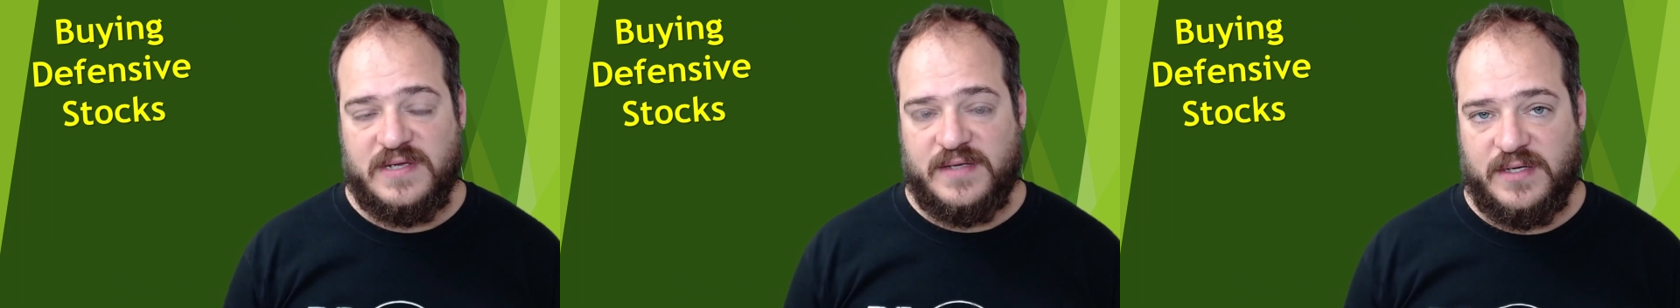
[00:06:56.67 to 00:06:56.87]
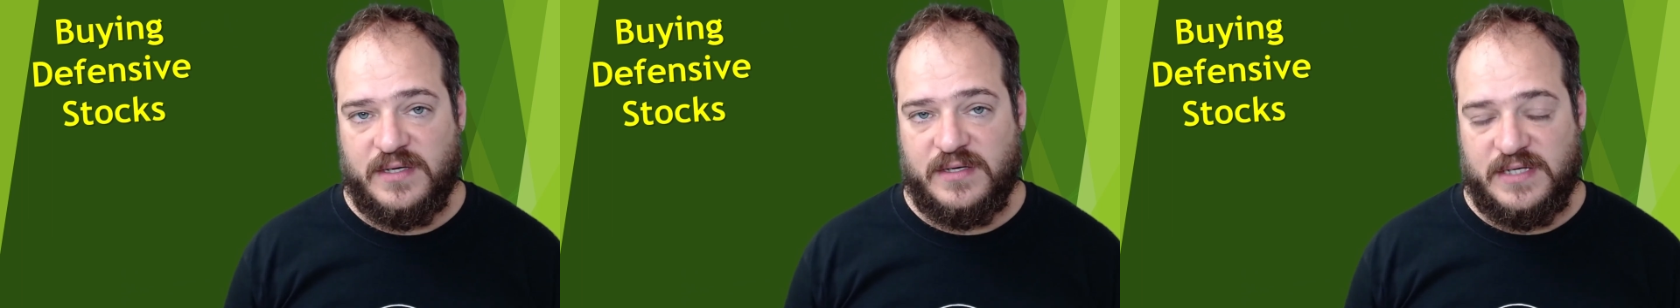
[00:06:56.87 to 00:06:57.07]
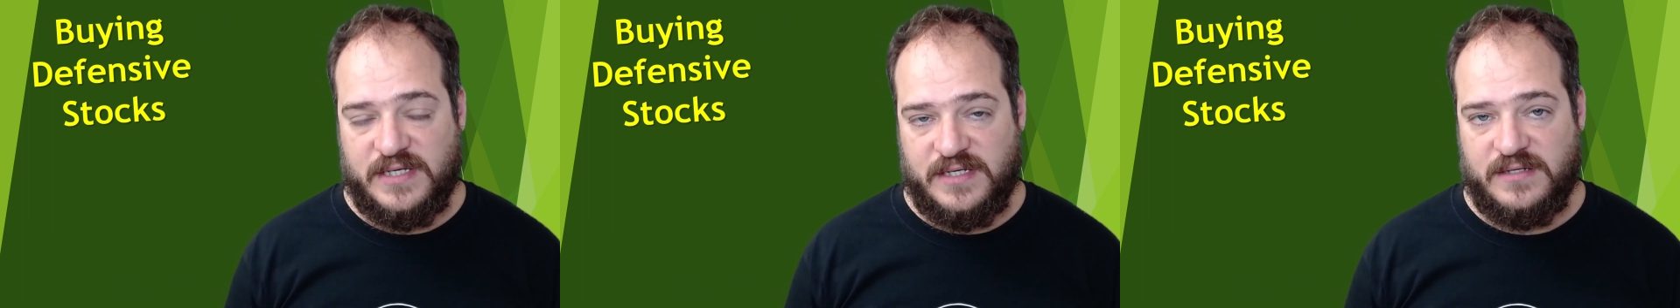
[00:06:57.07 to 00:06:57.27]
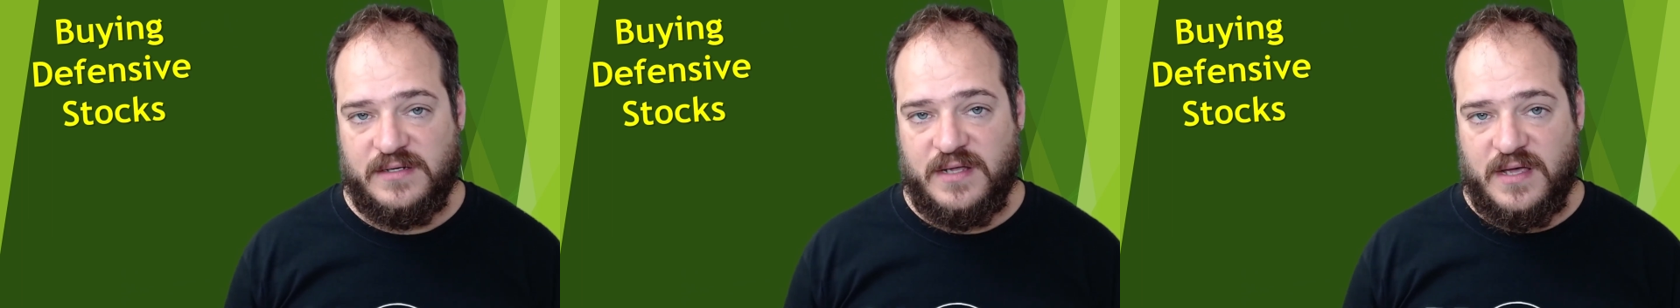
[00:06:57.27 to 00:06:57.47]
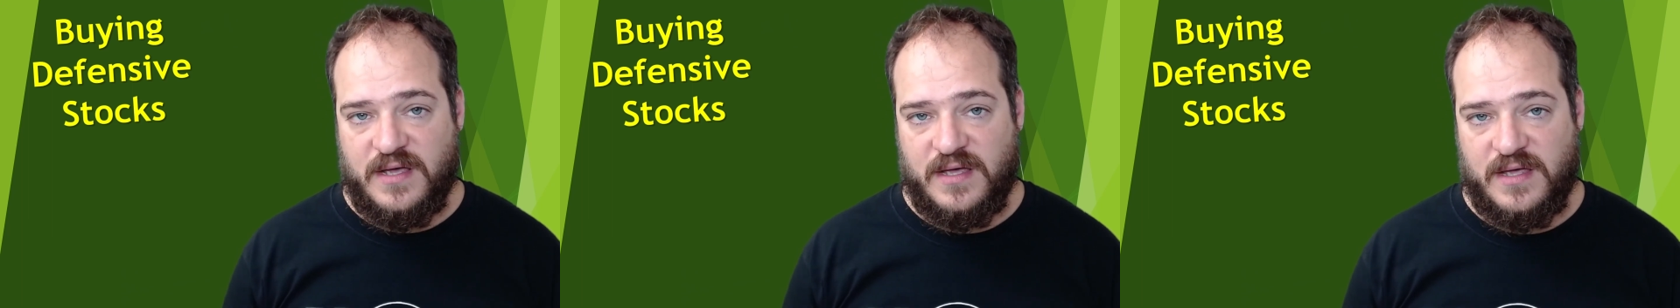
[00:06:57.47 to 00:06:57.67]
in
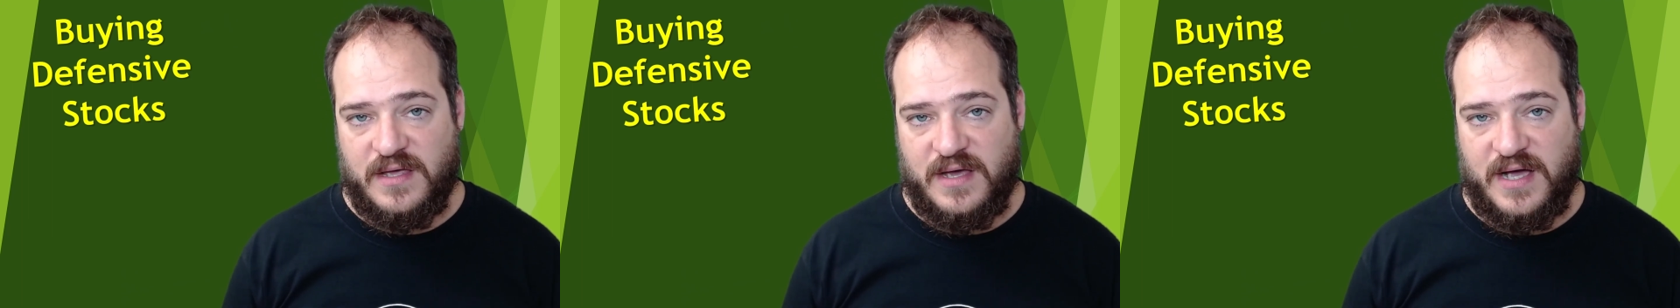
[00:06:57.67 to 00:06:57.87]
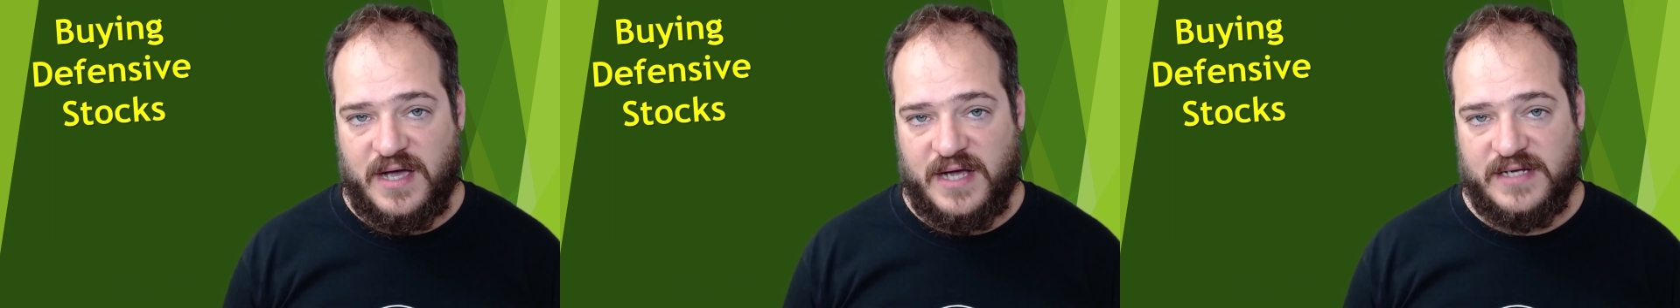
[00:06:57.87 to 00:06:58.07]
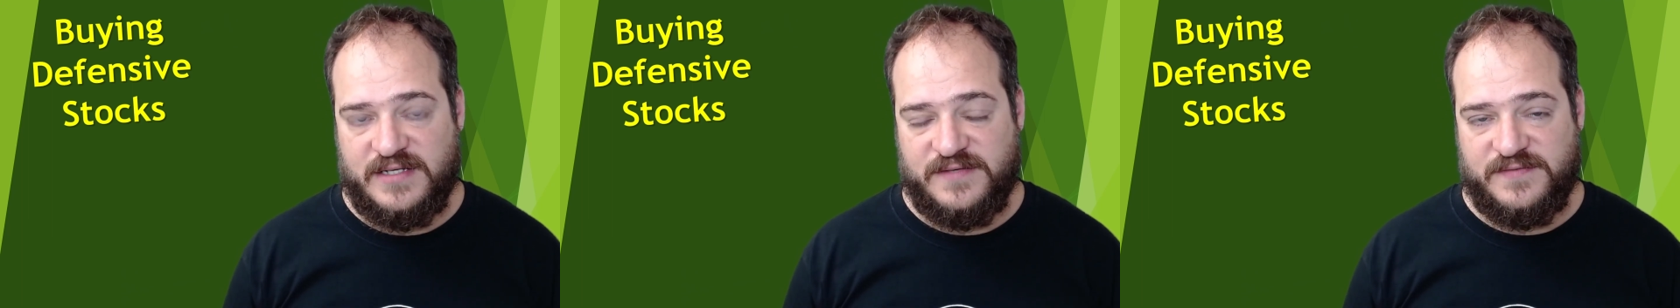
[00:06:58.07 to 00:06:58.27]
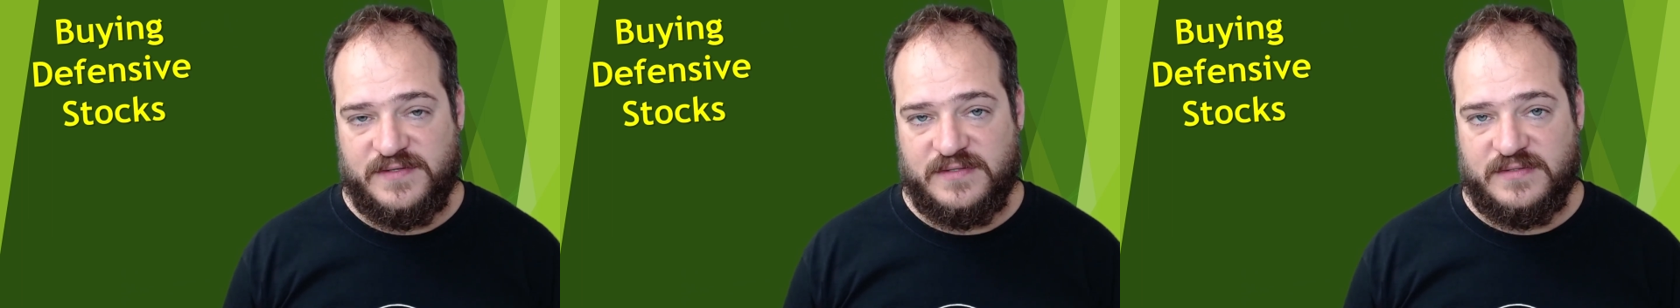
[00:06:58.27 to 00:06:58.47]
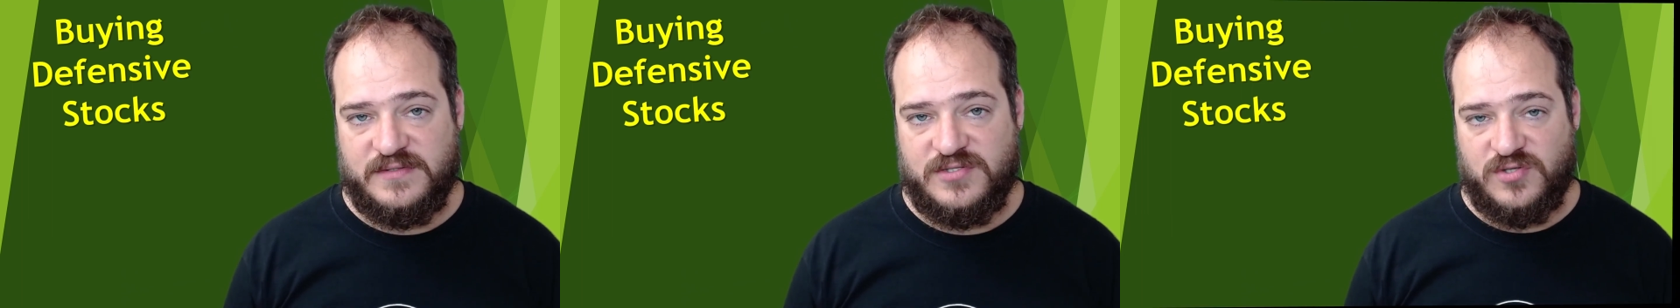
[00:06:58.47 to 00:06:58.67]
high
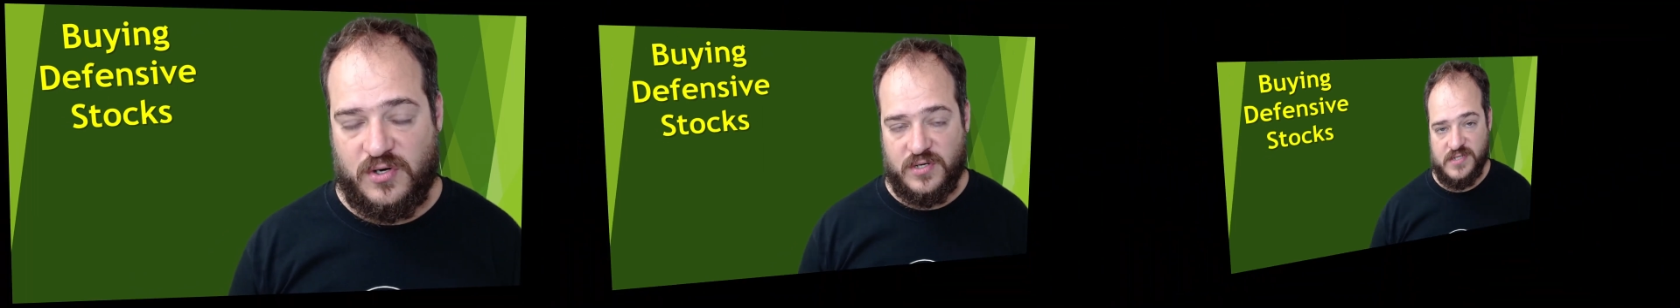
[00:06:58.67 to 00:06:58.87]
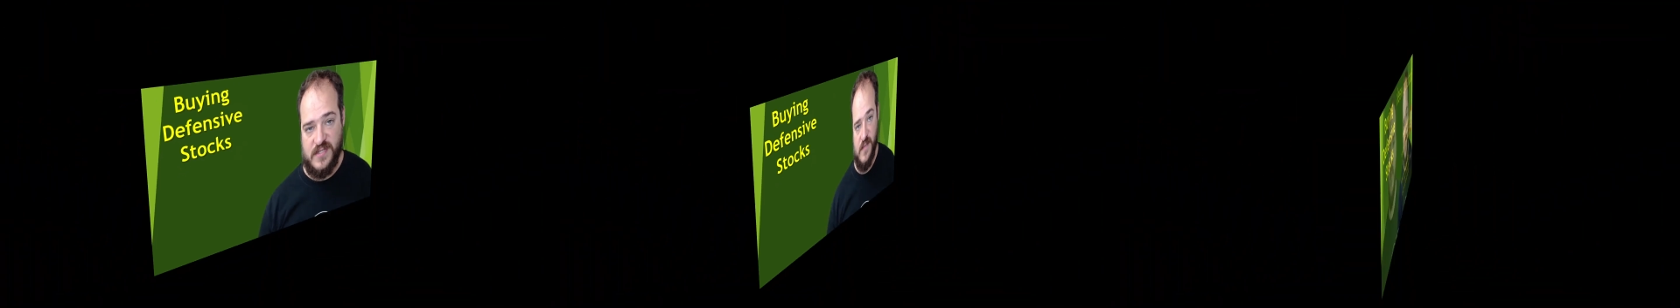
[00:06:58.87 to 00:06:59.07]
dividend stocks.